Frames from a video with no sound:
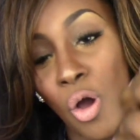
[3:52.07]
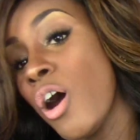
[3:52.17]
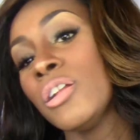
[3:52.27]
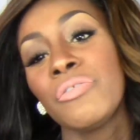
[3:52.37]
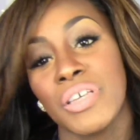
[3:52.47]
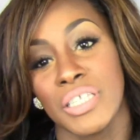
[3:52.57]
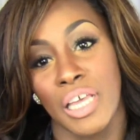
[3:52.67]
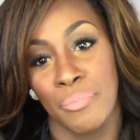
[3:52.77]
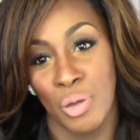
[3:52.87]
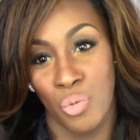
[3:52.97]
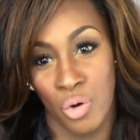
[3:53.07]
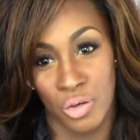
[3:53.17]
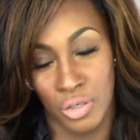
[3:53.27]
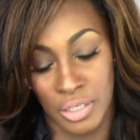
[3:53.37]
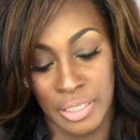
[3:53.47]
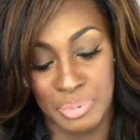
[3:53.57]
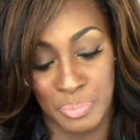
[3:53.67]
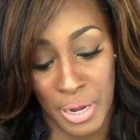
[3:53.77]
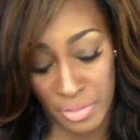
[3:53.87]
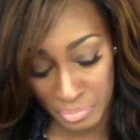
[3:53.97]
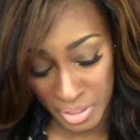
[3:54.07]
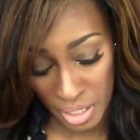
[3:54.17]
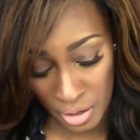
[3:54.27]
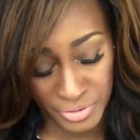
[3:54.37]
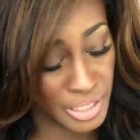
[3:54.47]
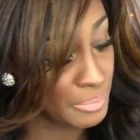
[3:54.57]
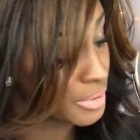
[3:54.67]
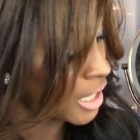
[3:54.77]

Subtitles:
All of these can be worn on the lips by themselves, and I'm